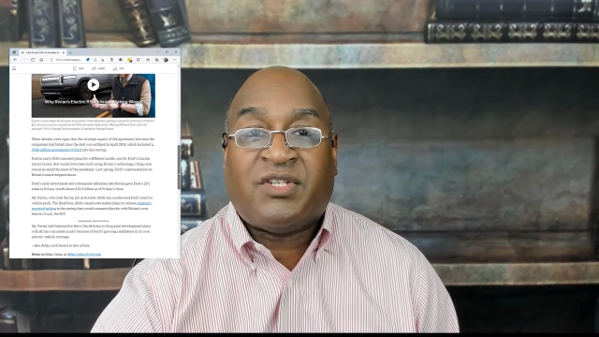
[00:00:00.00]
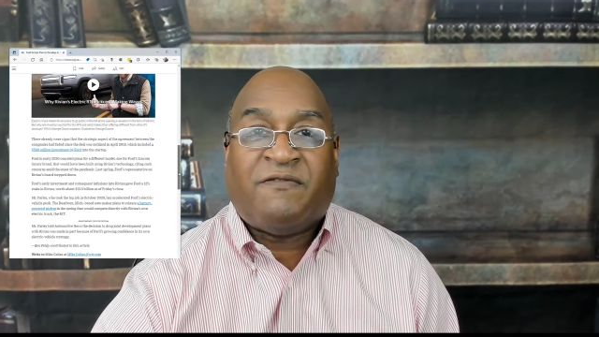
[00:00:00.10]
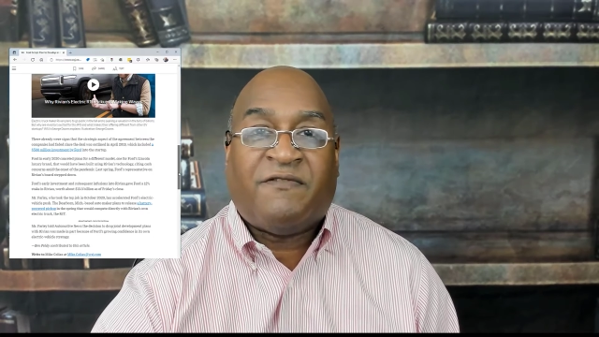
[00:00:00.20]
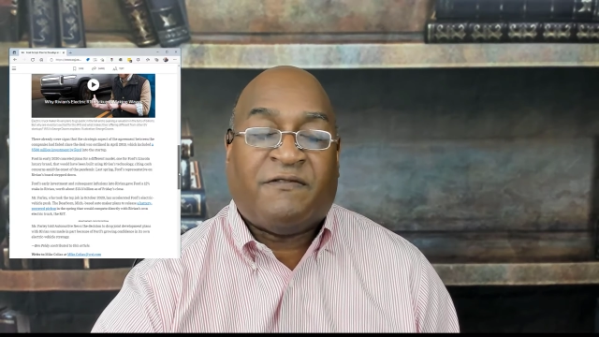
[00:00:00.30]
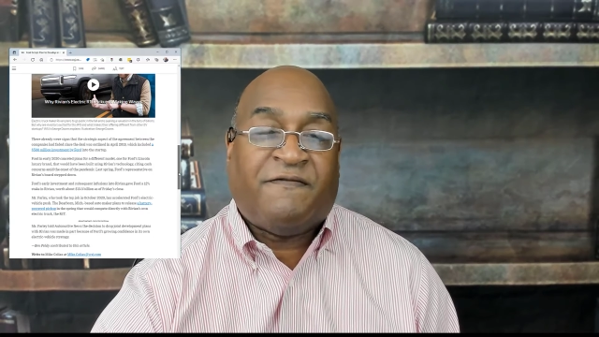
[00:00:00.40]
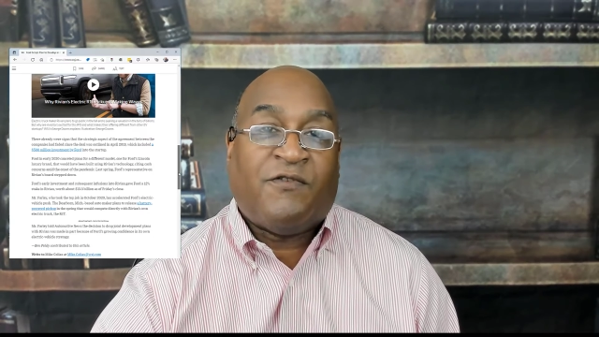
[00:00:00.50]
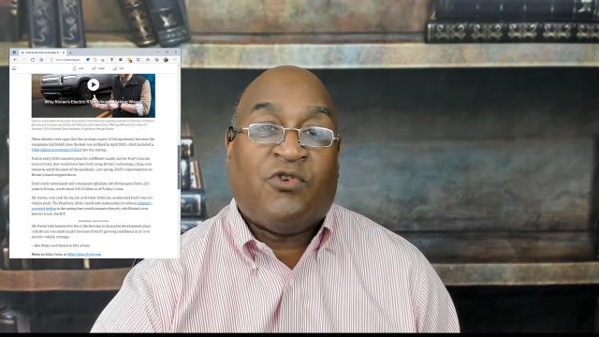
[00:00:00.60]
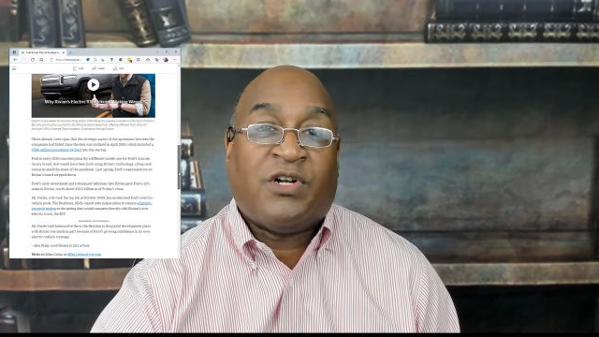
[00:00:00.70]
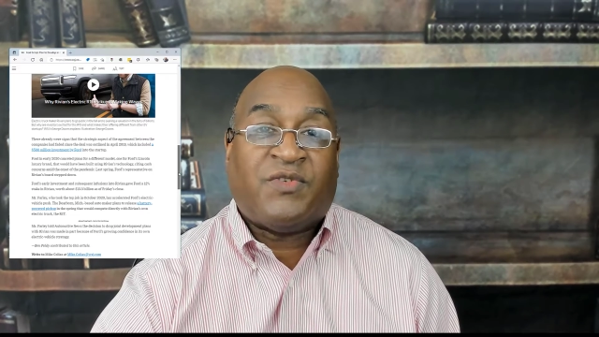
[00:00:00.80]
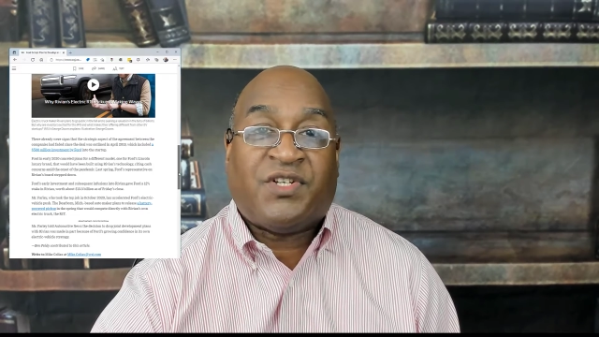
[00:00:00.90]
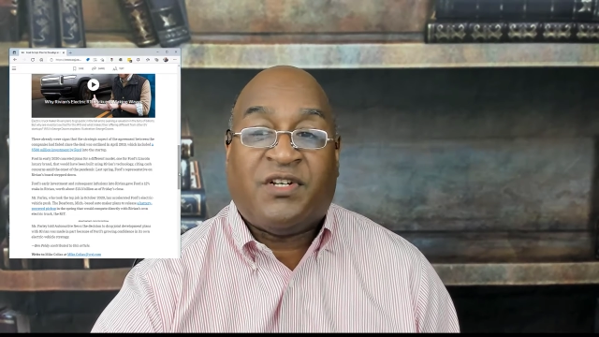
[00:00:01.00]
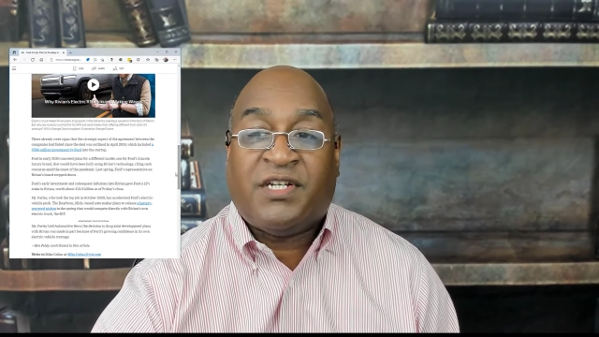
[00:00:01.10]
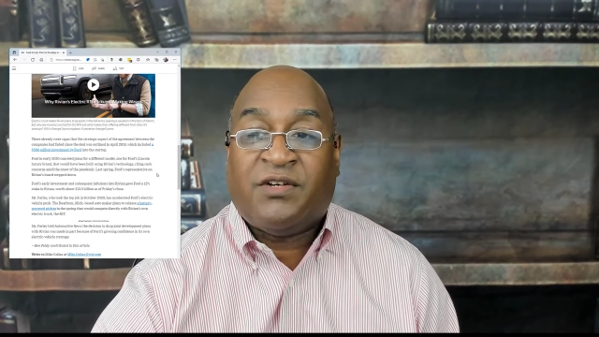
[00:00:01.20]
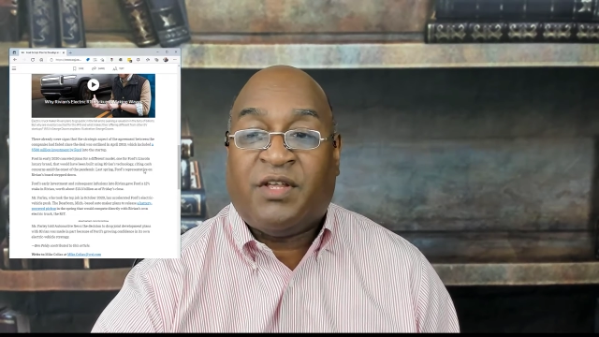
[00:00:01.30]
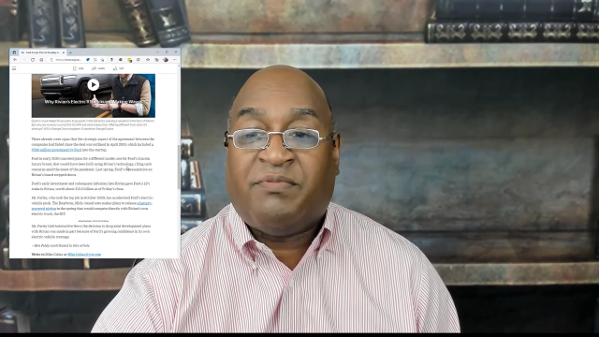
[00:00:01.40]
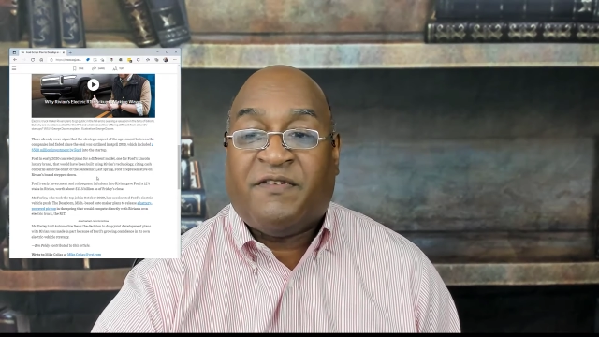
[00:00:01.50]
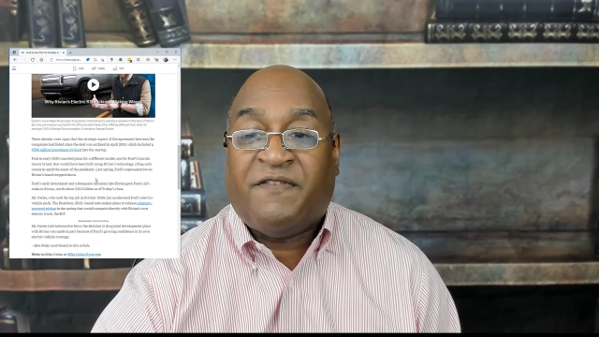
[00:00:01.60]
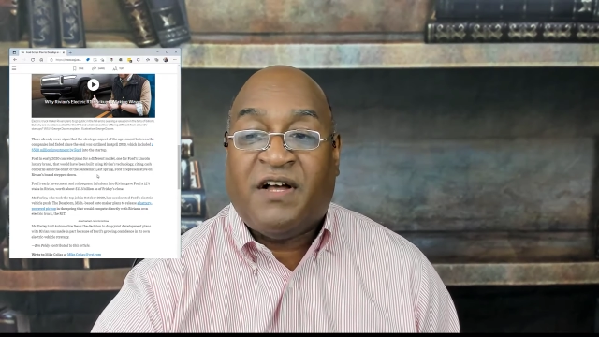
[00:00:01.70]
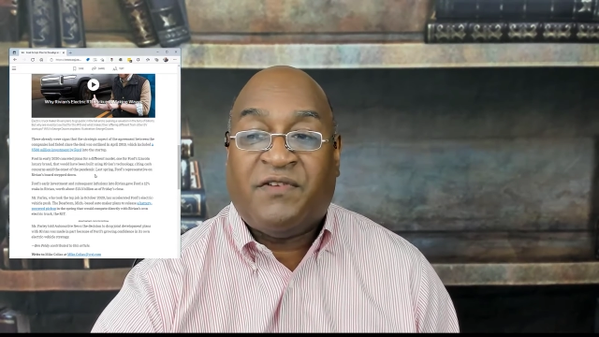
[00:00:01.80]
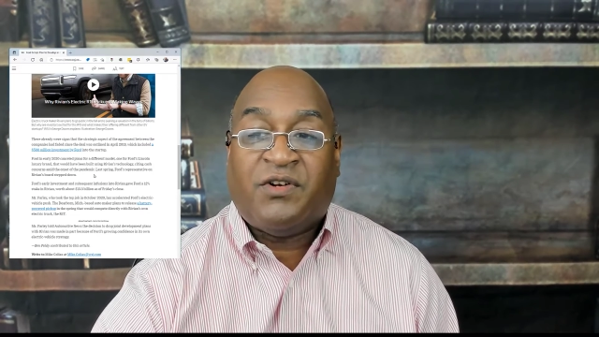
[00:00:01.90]
So for Ford, it was a good deal. They put
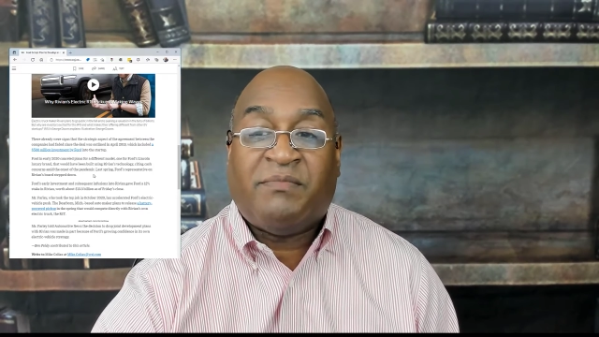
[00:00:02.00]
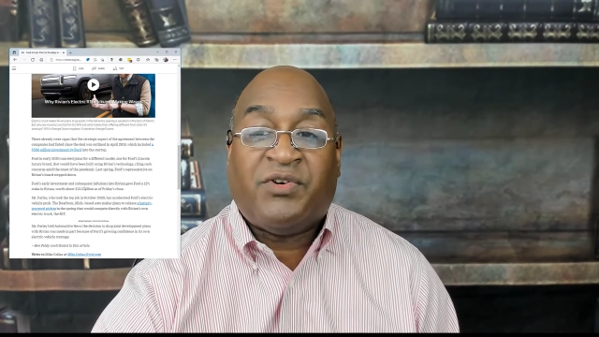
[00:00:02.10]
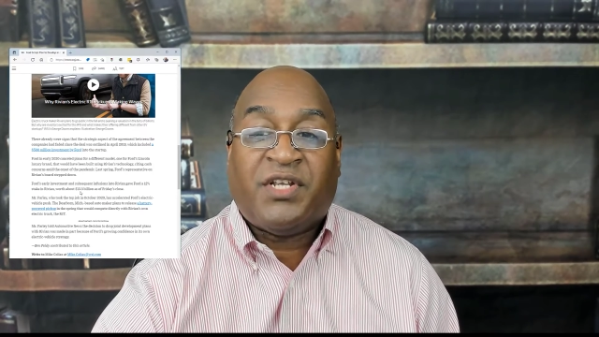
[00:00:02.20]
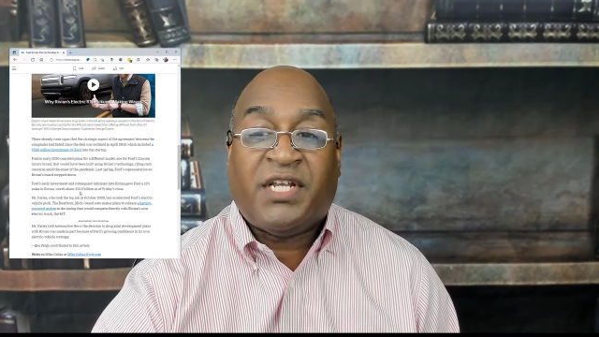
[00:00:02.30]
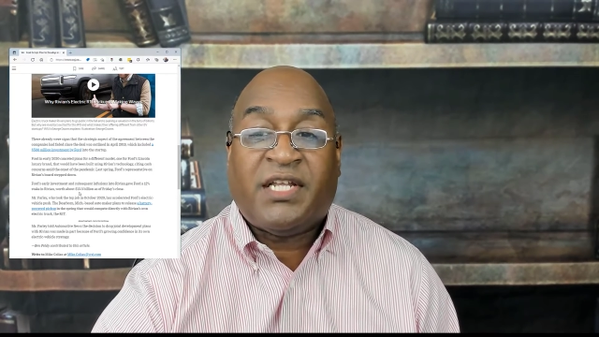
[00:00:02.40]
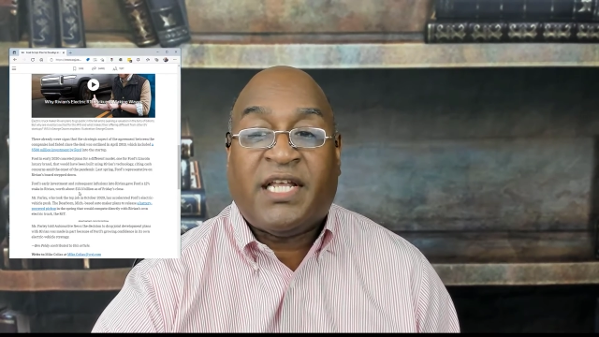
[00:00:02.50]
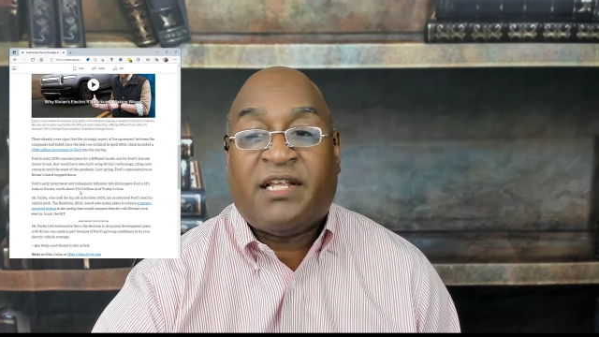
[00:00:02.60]
500 million in,